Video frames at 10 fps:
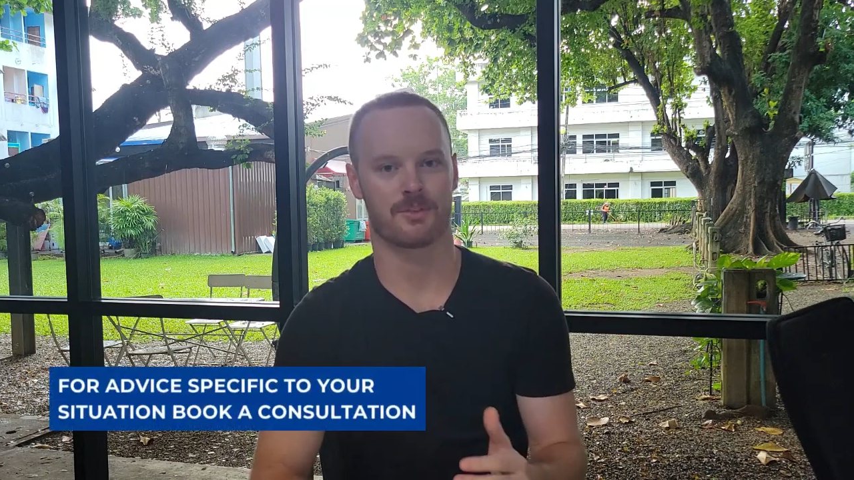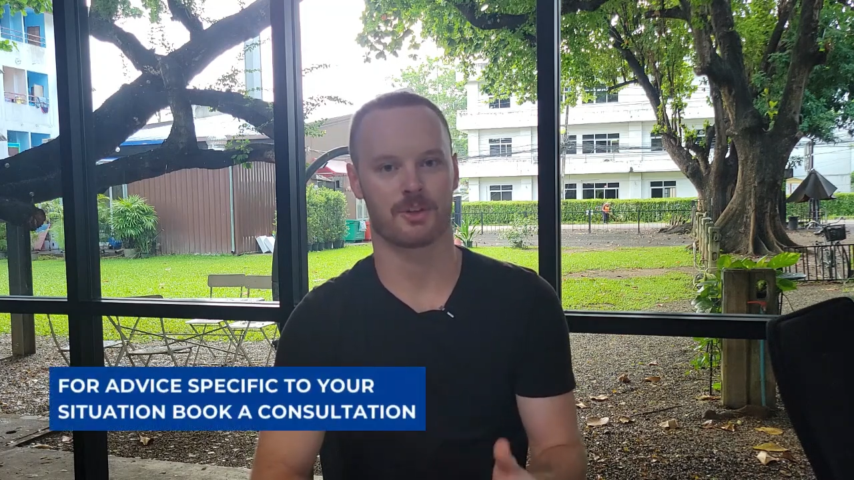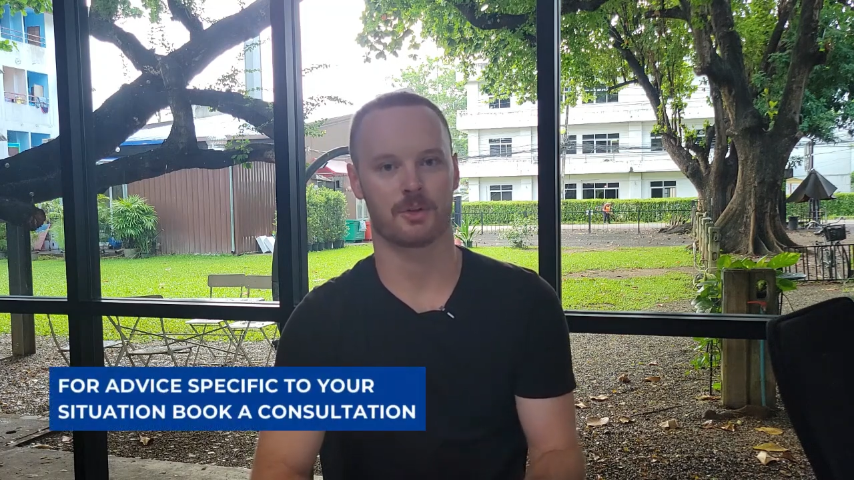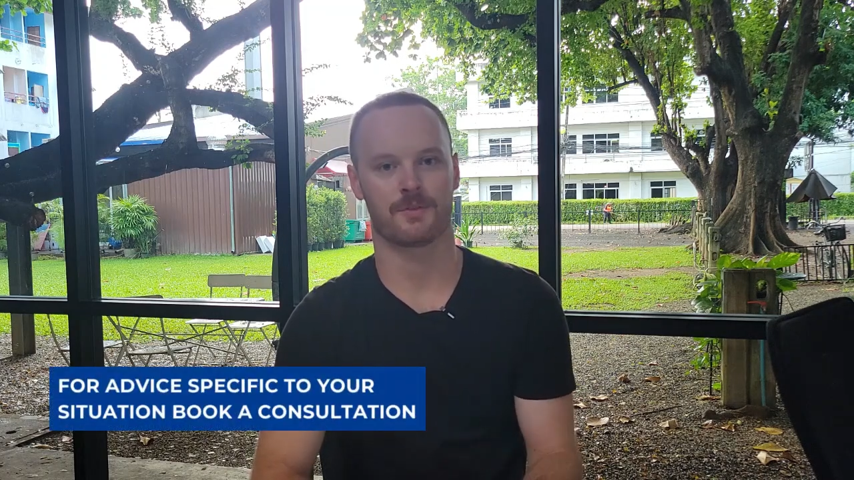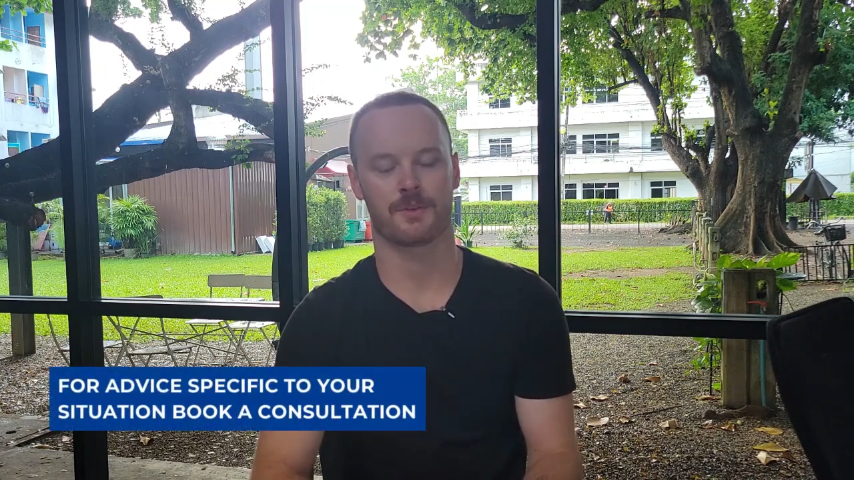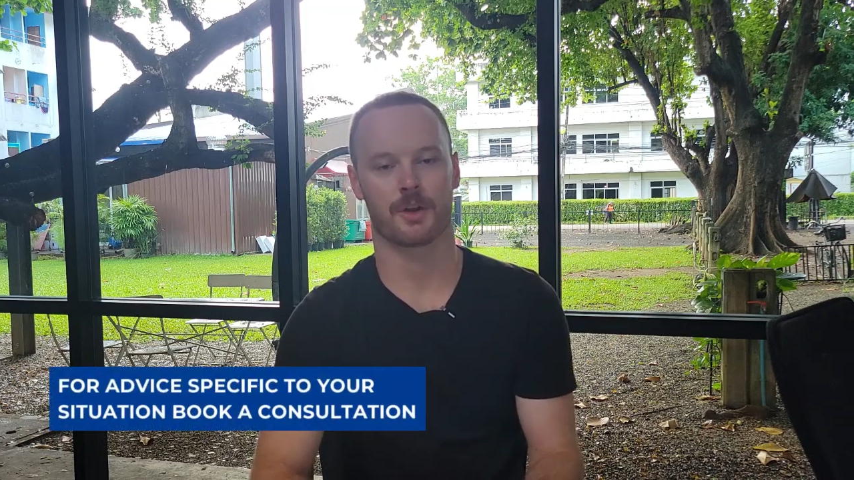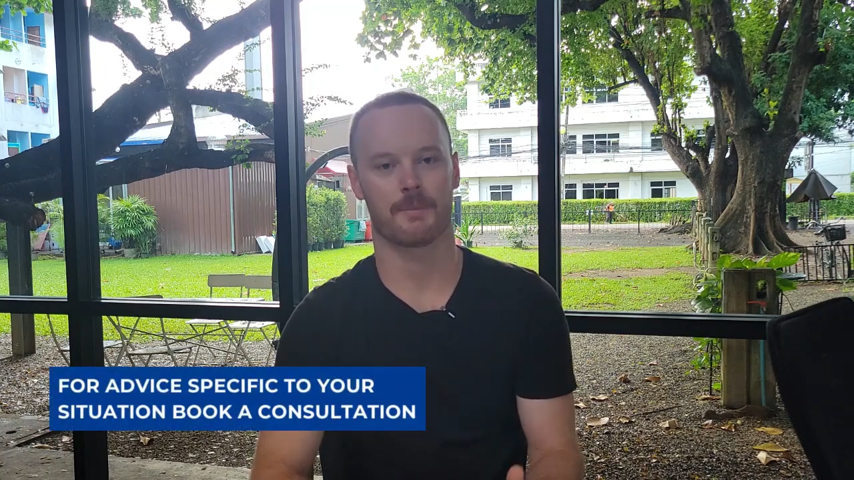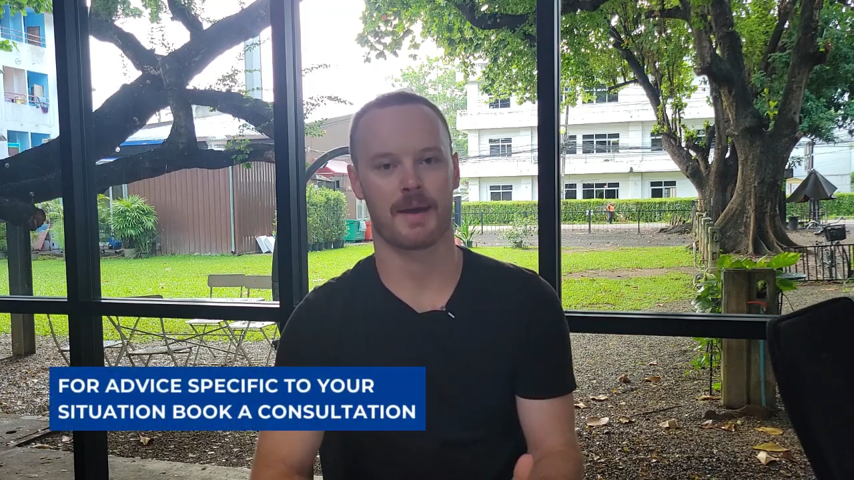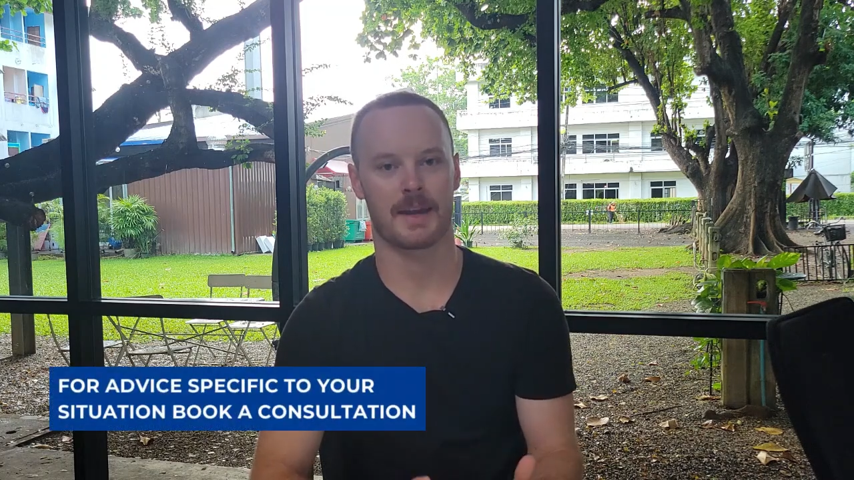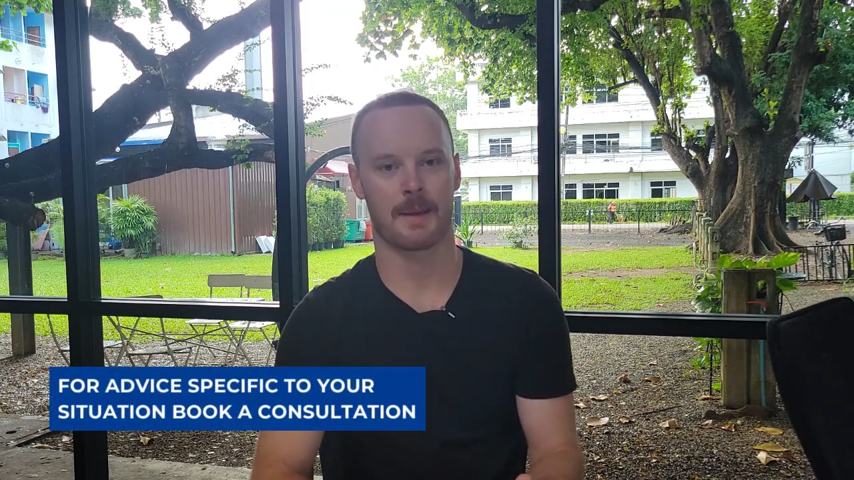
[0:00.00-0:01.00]
as you. If you're the
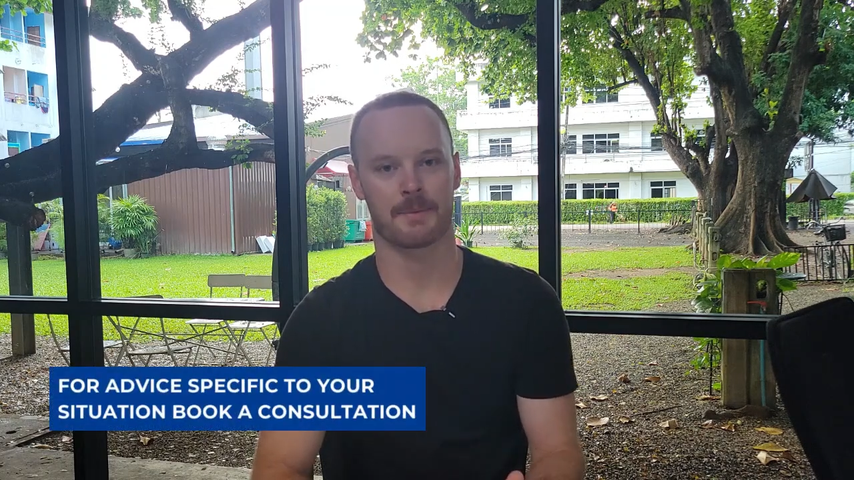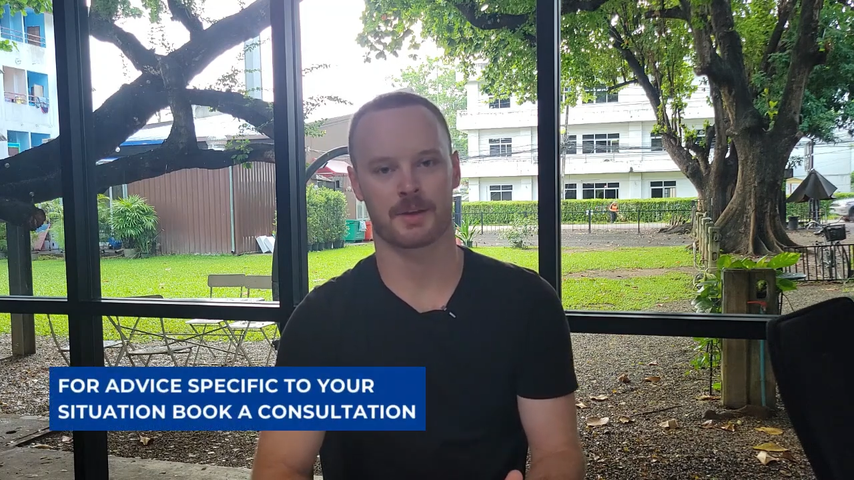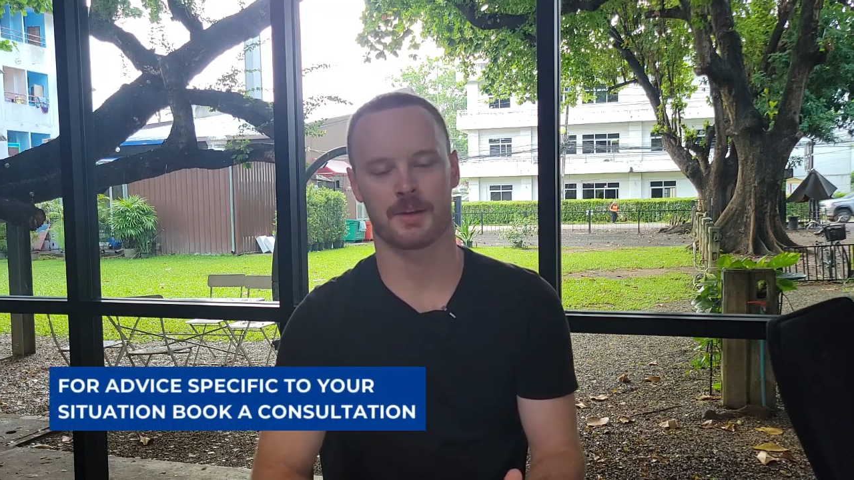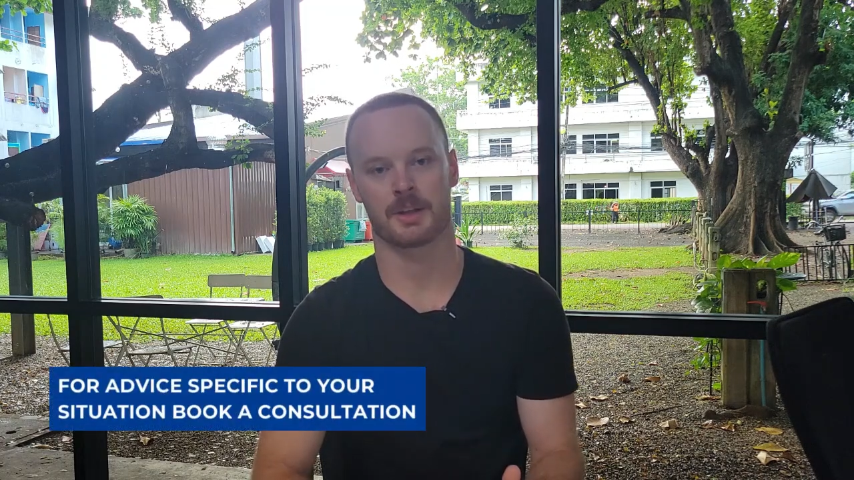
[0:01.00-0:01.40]
main applicant